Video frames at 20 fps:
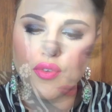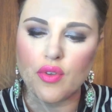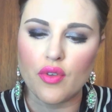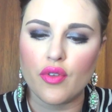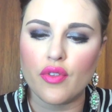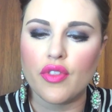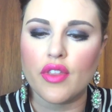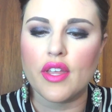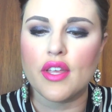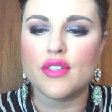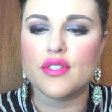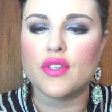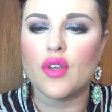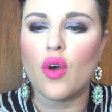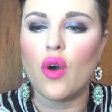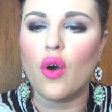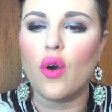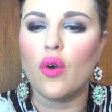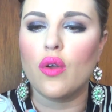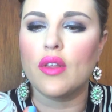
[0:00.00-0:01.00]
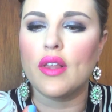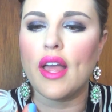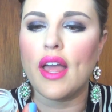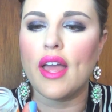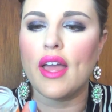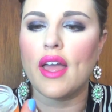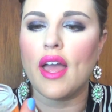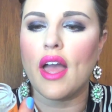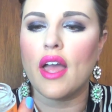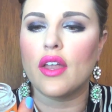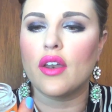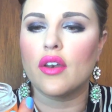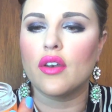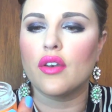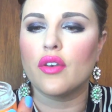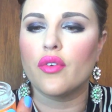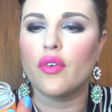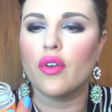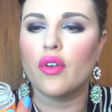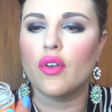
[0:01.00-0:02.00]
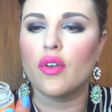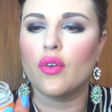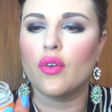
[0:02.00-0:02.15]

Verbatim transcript: through this Ole Henriksen